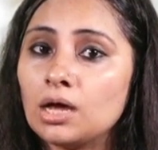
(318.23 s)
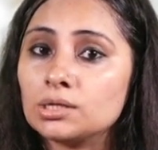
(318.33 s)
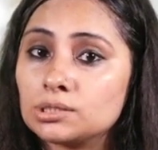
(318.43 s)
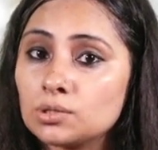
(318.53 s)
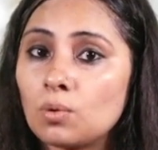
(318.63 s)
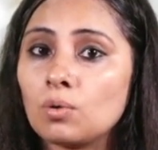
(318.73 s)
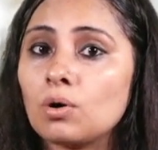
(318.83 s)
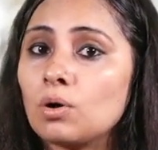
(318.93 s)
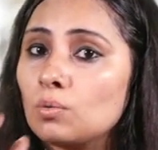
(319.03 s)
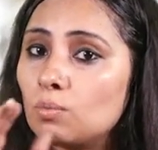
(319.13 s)

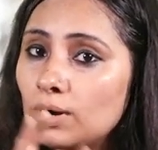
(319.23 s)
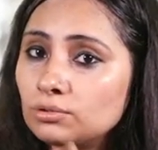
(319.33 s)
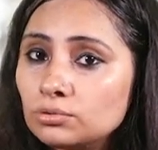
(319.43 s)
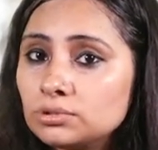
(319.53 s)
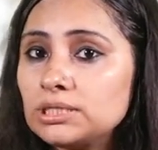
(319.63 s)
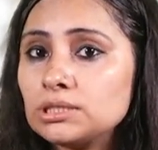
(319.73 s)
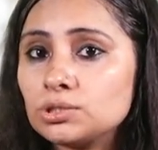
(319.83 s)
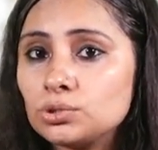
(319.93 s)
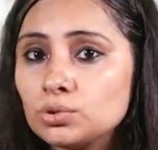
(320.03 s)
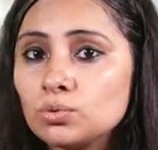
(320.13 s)
So, what do
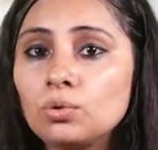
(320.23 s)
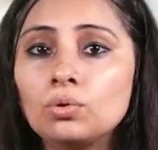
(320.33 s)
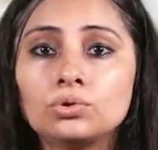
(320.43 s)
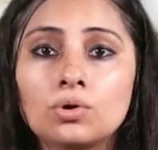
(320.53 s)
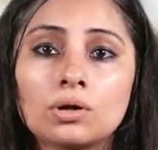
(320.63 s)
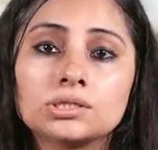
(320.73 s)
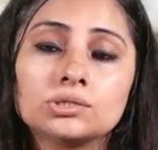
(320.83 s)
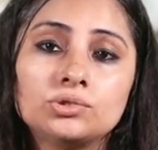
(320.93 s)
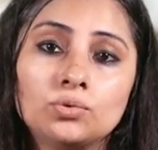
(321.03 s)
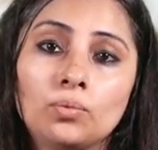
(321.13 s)
these two dots
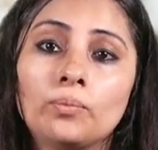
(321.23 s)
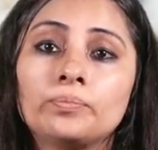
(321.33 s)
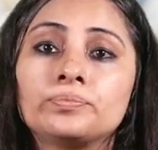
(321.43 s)
do?